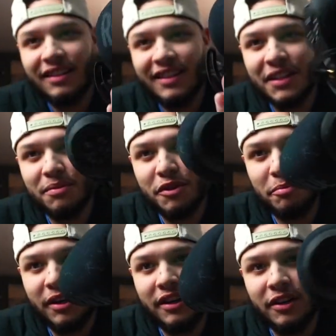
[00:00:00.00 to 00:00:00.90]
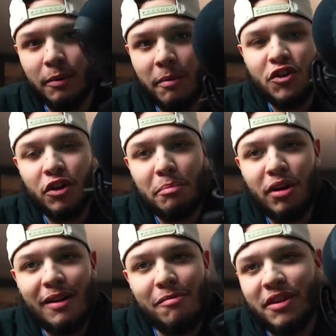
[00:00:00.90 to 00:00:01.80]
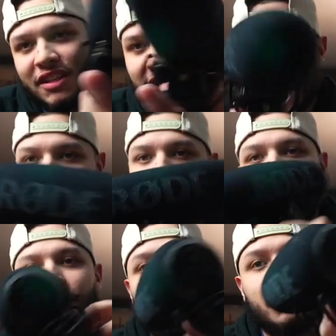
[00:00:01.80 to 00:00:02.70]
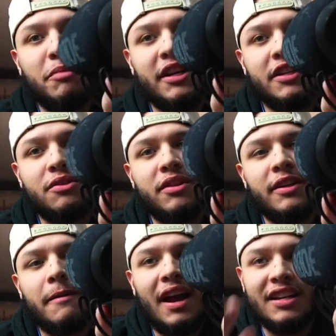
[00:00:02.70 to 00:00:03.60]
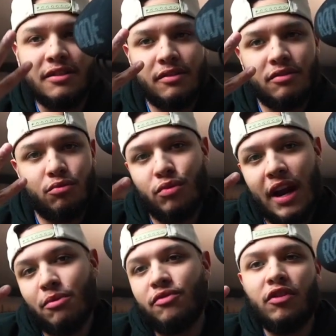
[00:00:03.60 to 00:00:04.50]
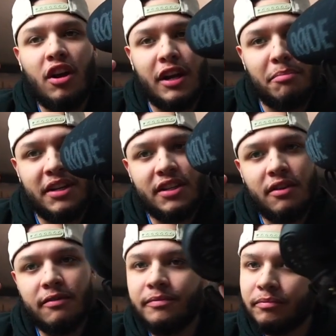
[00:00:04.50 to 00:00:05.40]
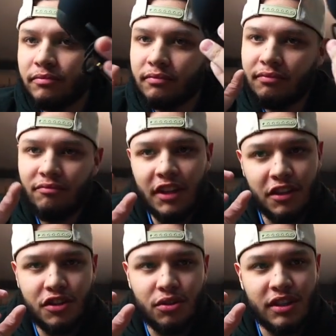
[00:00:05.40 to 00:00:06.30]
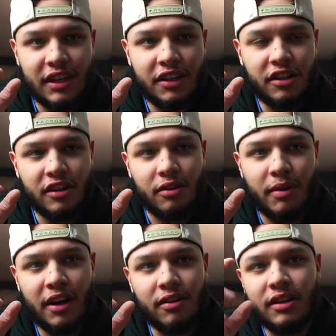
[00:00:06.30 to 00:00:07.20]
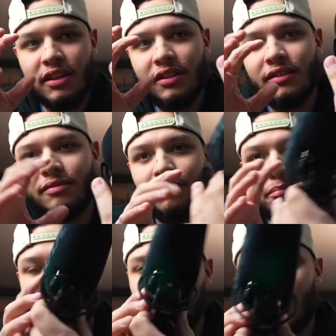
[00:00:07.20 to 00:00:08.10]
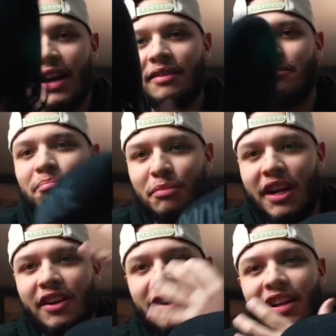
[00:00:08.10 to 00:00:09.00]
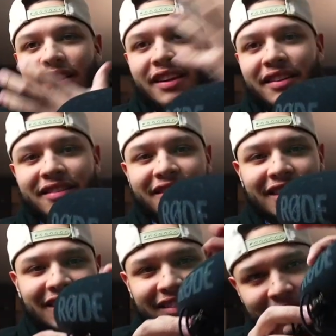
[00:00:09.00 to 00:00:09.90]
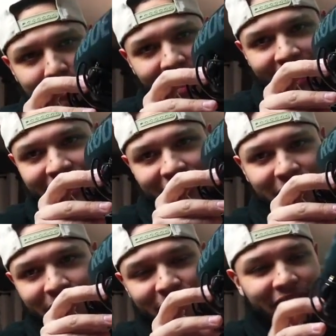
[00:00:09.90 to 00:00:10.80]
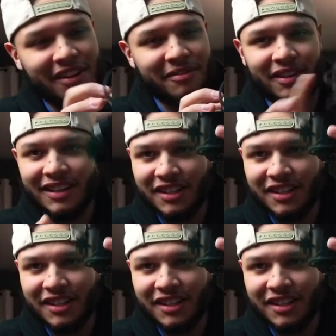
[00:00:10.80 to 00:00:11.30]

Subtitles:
This one's pretty dope. The only problem is whenever I was speaking to it, when I was vlogging myself, as soon as I turn it around, you can't hear anything because the mic is only recording the front.